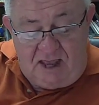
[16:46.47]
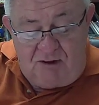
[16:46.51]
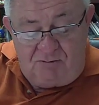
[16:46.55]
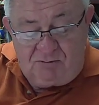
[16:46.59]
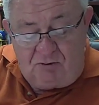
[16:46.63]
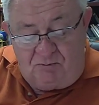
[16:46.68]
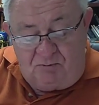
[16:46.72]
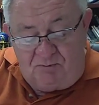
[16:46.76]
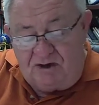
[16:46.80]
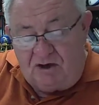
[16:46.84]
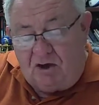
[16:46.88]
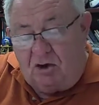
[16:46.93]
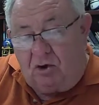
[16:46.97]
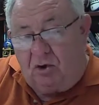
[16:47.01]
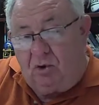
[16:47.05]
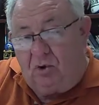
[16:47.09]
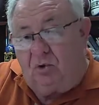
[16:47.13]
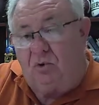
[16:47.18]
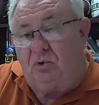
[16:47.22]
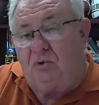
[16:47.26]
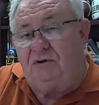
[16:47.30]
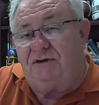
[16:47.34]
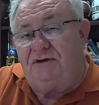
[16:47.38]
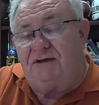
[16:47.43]
And when we
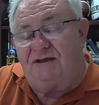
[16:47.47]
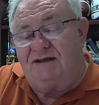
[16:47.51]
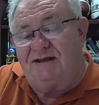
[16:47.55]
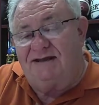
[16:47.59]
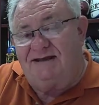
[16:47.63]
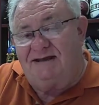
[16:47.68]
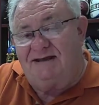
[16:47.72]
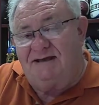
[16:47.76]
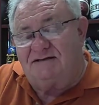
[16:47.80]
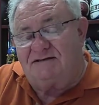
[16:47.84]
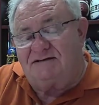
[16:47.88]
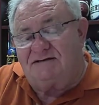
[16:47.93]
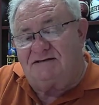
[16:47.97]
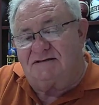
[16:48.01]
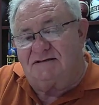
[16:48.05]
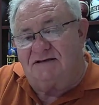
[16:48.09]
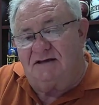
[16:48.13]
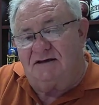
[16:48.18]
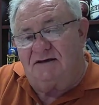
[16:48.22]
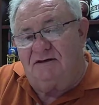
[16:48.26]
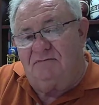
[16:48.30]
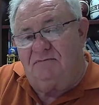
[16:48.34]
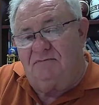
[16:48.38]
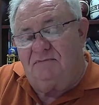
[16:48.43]
hold it against
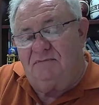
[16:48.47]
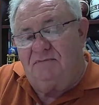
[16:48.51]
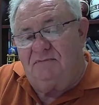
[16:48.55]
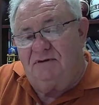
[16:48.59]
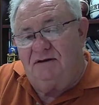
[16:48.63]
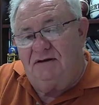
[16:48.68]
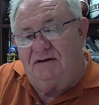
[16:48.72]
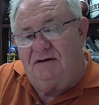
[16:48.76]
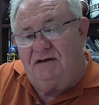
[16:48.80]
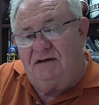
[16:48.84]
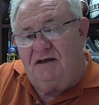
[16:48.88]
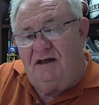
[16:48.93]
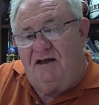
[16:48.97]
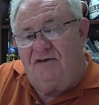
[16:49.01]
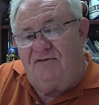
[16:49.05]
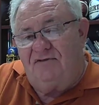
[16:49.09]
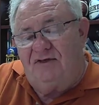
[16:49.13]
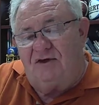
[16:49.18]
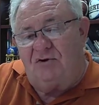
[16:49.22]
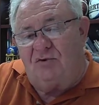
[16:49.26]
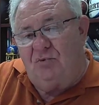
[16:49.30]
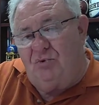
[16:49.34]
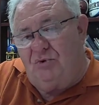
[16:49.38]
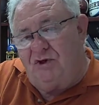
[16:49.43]
them,
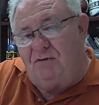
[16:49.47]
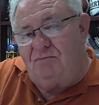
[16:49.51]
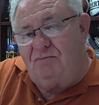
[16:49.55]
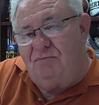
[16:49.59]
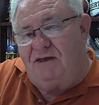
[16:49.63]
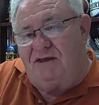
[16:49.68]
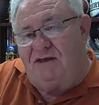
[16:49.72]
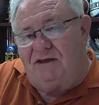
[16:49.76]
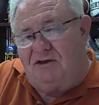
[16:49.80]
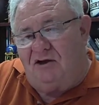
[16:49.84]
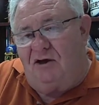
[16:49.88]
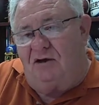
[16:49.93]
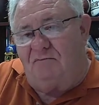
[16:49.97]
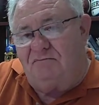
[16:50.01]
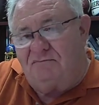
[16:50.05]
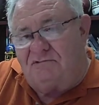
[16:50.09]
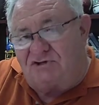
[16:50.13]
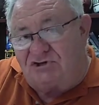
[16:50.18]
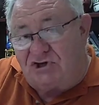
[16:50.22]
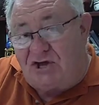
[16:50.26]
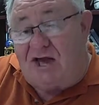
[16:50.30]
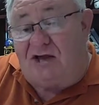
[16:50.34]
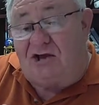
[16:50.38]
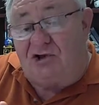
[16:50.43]
then we
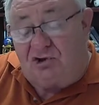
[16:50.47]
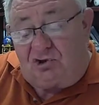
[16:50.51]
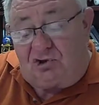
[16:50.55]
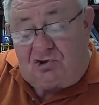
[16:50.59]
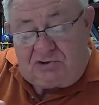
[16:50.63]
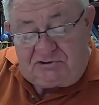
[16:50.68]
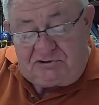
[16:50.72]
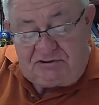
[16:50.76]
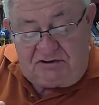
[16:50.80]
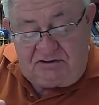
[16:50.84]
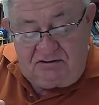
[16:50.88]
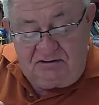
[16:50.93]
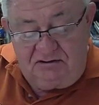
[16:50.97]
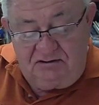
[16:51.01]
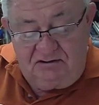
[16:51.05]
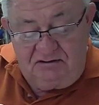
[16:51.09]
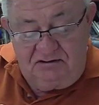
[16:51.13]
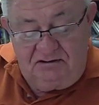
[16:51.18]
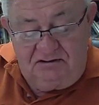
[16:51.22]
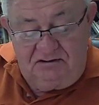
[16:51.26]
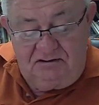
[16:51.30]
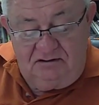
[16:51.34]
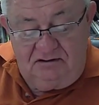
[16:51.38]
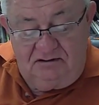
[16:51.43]
become shackled
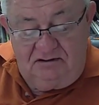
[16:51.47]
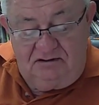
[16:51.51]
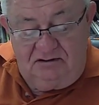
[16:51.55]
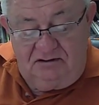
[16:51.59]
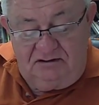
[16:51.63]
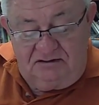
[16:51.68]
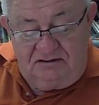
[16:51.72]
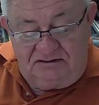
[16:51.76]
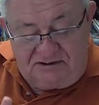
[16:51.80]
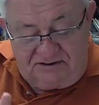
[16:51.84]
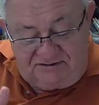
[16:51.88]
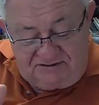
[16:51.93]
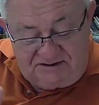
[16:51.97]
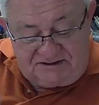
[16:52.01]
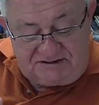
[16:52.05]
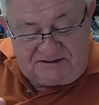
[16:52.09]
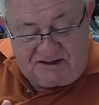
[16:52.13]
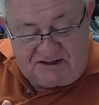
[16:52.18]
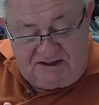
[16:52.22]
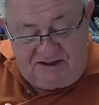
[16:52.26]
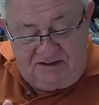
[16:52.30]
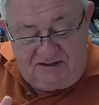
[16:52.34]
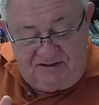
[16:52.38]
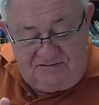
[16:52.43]
to the
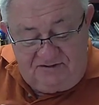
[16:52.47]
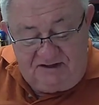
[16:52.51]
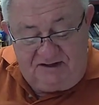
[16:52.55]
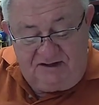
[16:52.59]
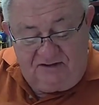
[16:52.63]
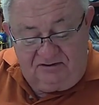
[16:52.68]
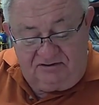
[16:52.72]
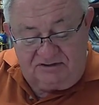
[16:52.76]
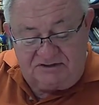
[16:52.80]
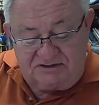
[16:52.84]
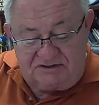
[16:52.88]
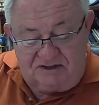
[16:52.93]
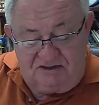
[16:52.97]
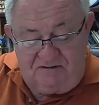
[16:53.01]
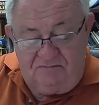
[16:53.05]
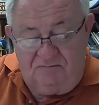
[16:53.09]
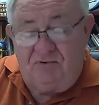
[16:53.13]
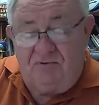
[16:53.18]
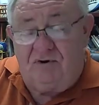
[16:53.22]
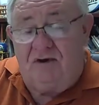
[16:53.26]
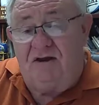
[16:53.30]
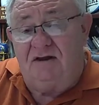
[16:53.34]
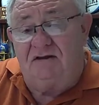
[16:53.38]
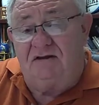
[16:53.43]
sin and the guilt
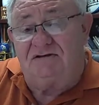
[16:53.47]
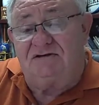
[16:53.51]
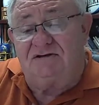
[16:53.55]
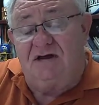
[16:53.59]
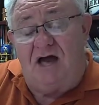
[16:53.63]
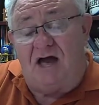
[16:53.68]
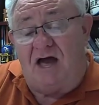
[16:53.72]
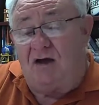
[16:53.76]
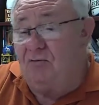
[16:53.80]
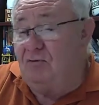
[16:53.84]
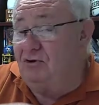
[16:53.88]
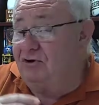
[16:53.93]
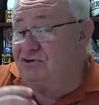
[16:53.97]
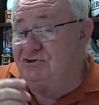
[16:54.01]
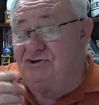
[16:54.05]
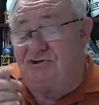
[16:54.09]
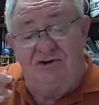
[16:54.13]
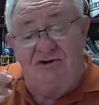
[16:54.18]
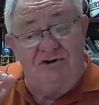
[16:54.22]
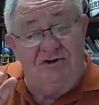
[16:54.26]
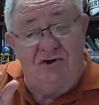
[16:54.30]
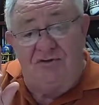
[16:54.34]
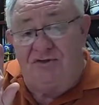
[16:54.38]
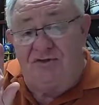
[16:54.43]
sin brings. Now, I want
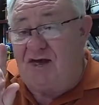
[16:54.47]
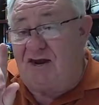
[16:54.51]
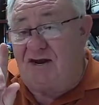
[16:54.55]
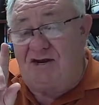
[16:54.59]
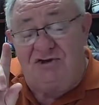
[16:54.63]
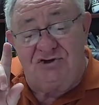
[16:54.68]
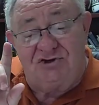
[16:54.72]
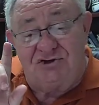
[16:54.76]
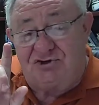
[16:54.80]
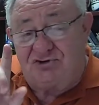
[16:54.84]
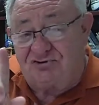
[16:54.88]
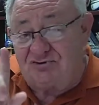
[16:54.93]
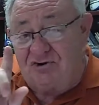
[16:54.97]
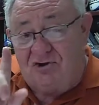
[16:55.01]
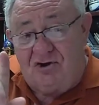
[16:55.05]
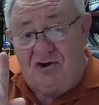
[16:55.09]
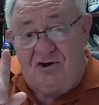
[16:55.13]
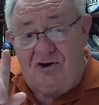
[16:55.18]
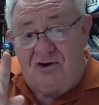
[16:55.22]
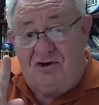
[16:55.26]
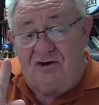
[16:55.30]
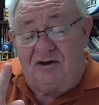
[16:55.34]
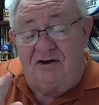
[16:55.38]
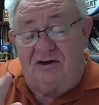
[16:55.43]
you to know that is
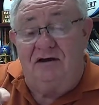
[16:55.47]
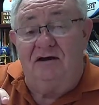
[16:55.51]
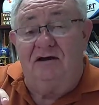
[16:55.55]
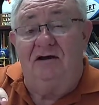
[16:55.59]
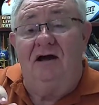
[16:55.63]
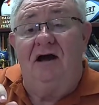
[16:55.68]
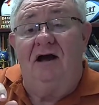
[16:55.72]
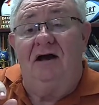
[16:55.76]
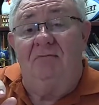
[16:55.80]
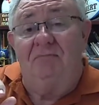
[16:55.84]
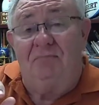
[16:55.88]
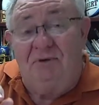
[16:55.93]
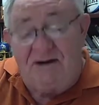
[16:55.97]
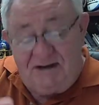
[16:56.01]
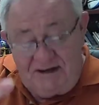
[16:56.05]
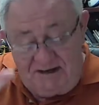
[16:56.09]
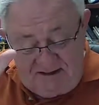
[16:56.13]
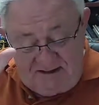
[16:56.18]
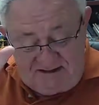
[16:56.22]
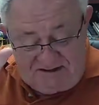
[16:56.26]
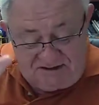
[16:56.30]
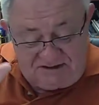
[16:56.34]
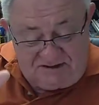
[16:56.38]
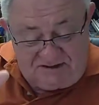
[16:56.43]
strong, but
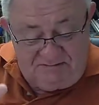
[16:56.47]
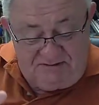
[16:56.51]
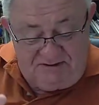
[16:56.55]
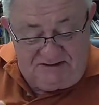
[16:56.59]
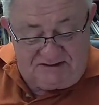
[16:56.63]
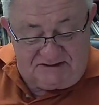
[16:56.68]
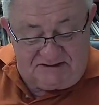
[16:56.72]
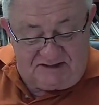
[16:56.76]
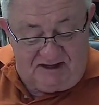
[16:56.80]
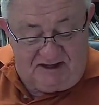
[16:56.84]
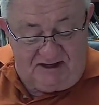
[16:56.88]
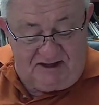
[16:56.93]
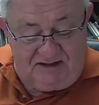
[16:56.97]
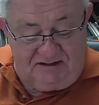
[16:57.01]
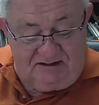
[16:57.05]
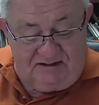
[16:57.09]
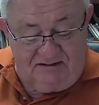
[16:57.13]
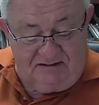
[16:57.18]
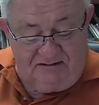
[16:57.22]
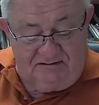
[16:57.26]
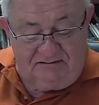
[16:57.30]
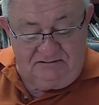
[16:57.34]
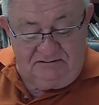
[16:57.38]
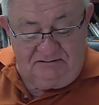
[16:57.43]
it needs to be said.